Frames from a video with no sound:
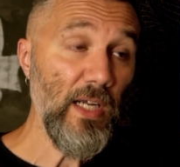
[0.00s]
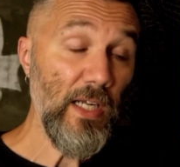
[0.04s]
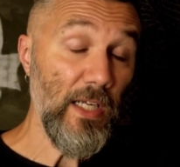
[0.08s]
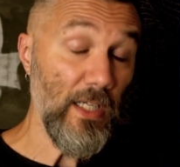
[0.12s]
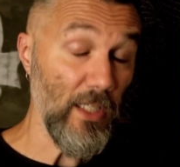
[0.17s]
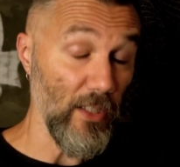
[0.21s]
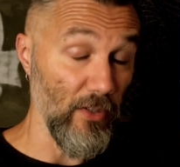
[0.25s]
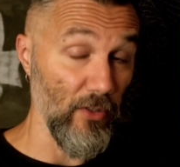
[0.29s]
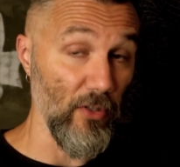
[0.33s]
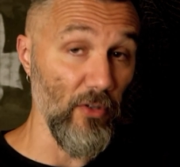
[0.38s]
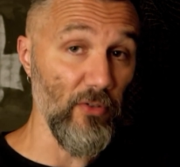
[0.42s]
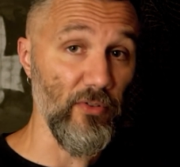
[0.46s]

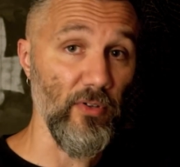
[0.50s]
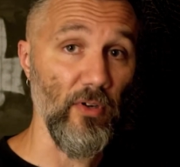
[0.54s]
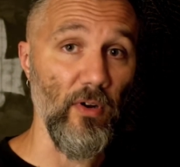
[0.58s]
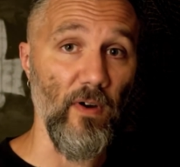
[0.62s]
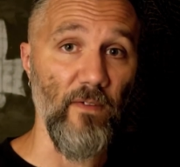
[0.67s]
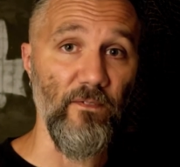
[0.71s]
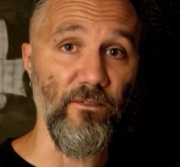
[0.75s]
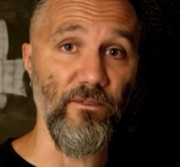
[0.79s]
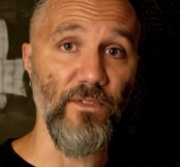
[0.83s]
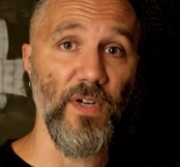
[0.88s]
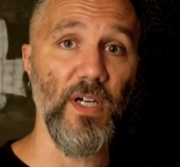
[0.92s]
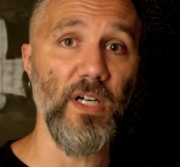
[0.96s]
And those are
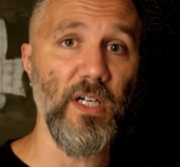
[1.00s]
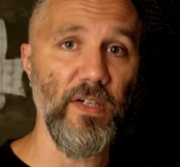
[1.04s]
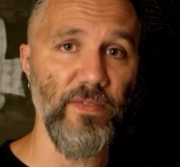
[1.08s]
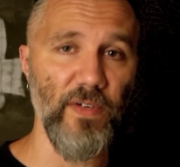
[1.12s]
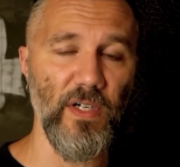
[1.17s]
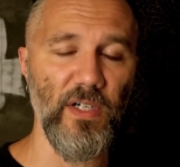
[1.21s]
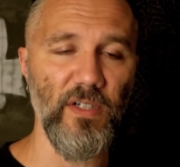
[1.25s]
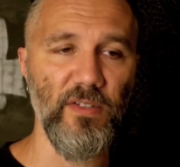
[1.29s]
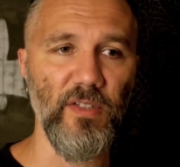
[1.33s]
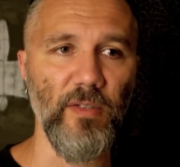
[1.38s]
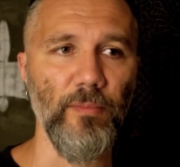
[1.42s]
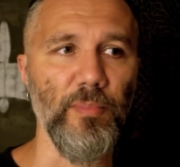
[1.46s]
very,
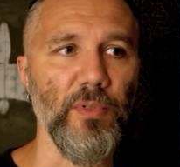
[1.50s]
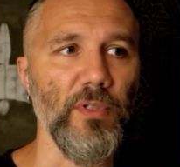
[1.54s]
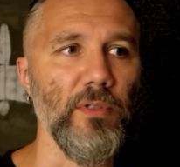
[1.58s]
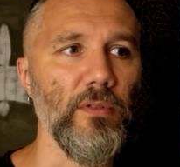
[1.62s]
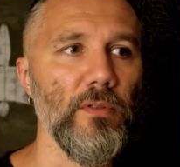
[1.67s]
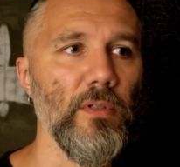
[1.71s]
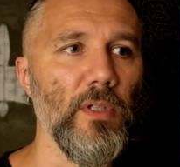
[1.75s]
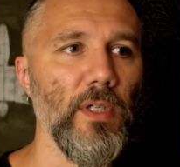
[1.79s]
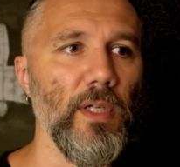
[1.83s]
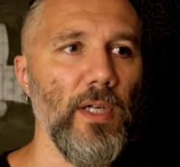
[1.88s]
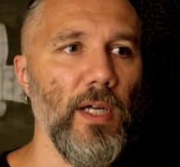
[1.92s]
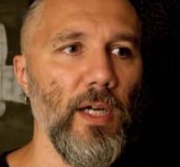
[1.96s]
very simple.
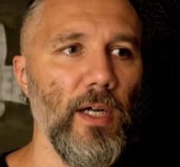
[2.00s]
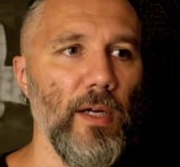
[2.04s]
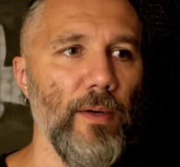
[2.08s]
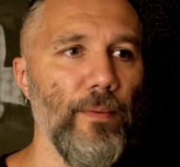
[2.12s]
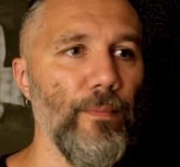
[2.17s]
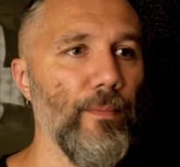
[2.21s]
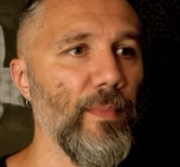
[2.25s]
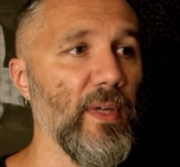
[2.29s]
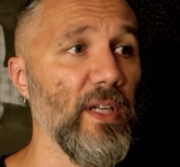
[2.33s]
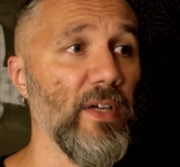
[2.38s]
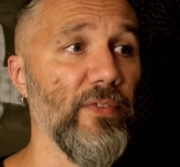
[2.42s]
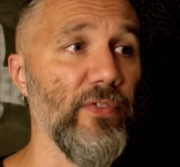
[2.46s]

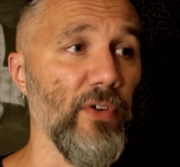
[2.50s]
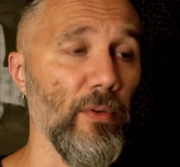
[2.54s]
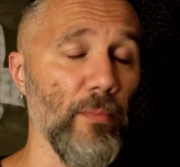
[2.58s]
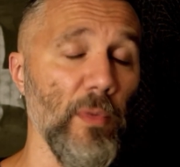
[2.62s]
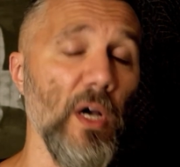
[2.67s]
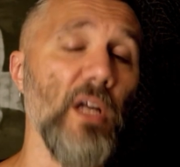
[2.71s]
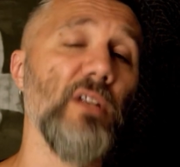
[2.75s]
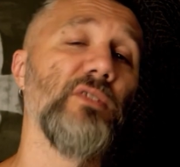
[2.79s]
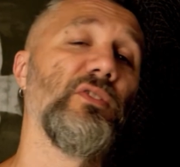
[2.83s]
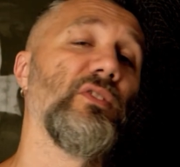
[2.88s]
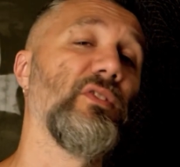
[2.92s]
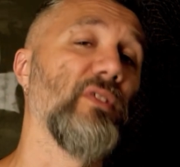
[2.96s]
And if your
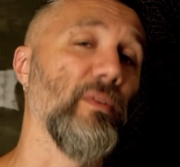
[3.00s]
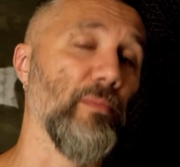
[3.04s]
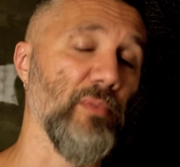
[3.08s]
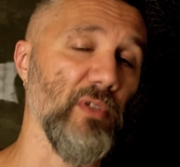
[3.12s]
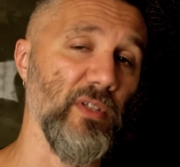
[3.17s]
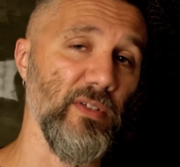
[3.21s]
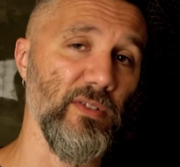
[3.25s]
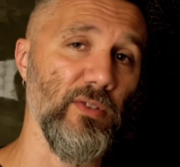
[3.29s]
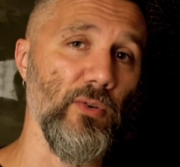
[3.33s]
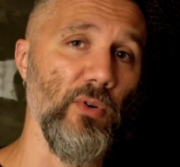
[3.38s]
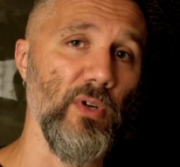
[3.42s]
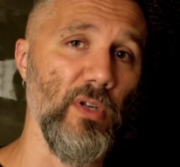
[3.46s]
models are simple,
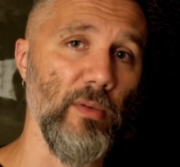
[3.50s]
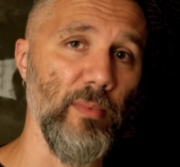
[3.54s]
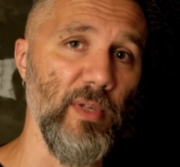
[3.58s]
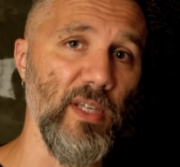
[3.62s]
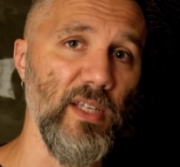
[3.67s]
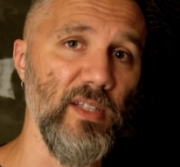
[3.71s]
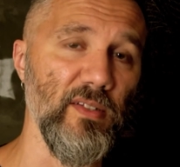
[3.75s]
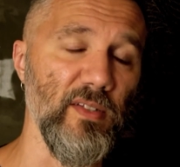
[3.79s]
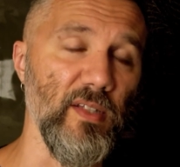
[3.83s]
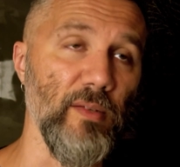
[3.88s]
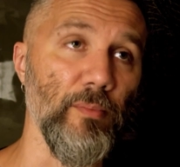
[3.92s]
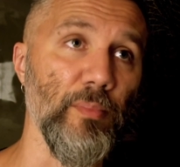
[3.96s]
it's going to be
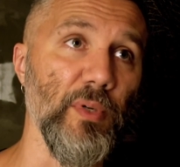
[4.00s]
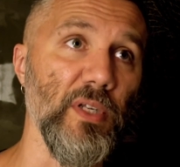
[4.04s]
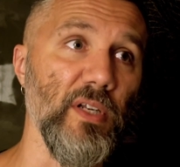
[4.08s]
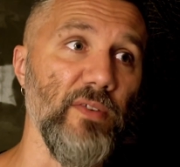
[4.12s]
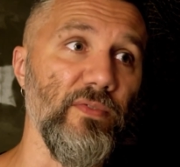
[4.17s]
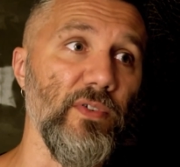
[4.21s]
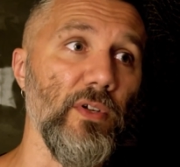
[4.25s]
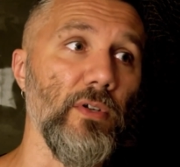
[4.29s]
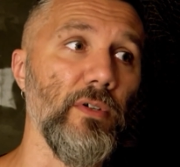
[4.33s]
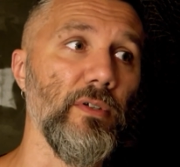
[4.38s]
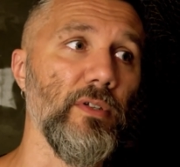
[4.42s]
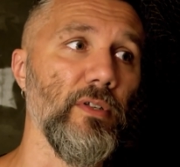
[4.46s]
easy. But if
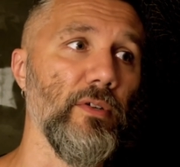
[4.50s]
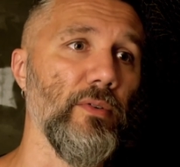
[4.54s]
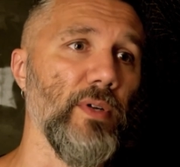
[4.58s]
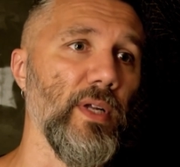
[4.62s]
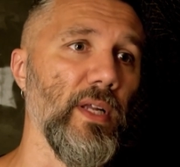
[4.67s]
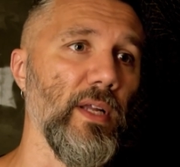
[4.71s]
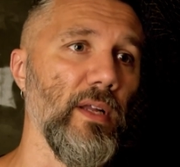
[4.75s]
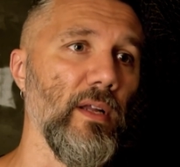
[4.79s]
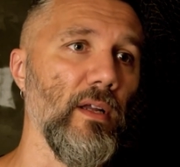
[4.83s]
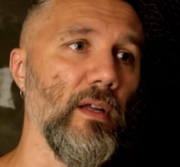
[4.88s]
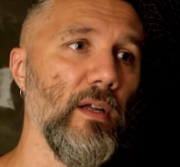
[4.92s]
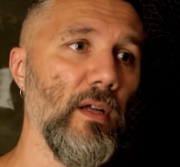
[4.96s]
you're
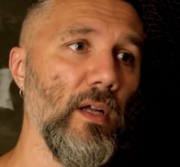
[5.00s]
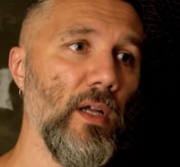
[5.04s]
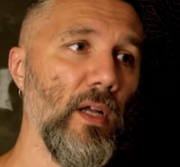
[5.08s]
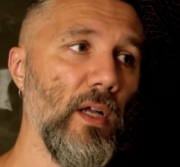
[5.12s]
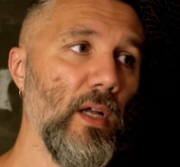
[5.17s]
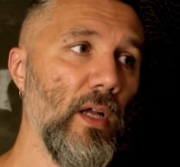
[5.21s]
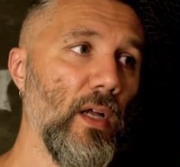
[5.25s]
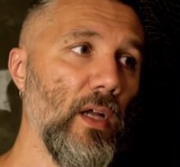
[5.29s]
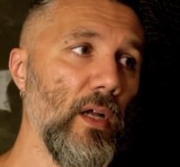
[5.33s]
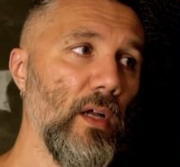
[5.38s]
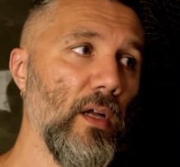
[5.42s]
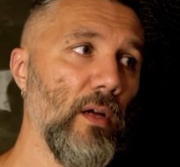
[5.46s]
doing
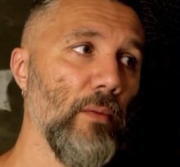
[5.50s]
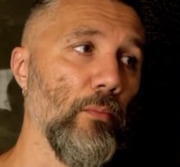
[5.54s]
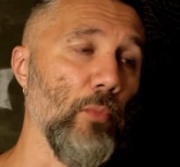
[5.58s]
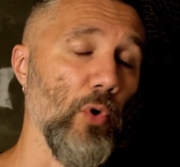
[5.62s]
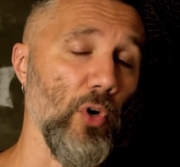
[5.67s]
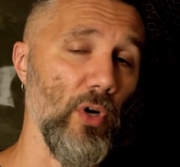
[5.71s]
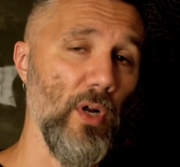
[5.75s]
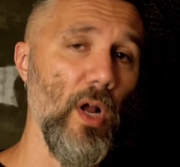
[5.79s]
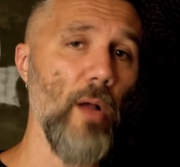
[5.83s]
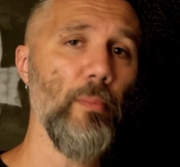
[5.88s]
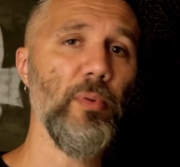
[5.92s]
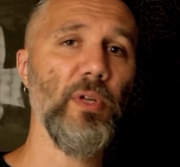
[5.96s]
more
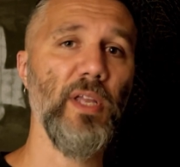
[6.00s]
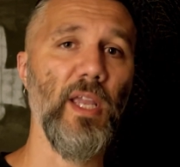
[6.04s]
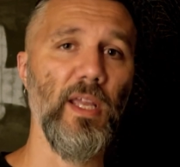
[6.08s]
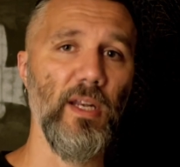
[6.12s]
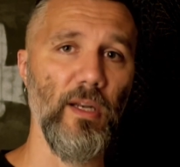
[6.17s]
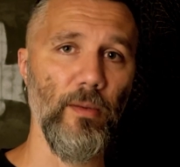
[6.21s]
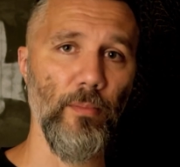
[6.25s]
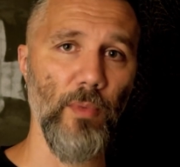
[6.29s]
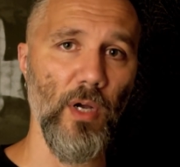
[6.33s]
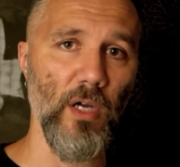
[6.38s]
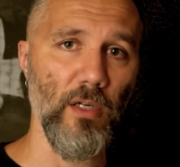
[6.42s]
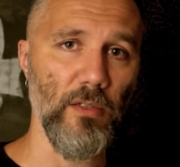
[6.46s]

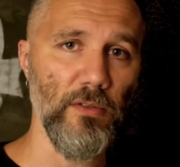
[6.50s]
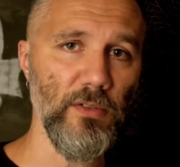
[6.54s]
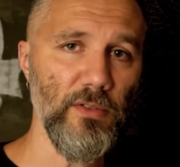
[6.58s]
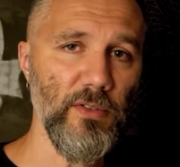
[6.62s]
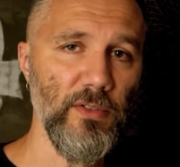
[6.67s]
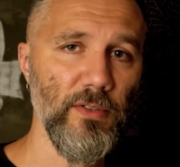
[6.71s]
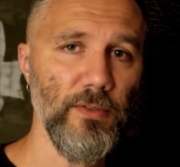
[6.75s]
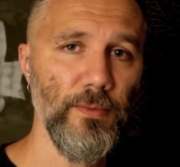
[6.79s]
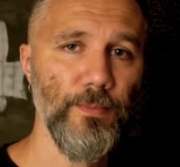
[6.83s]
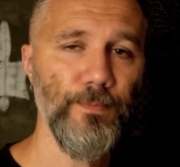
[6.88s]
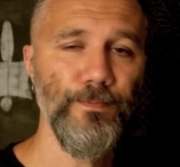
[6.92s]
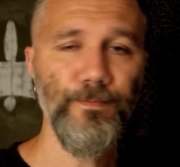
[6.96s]
complicated models,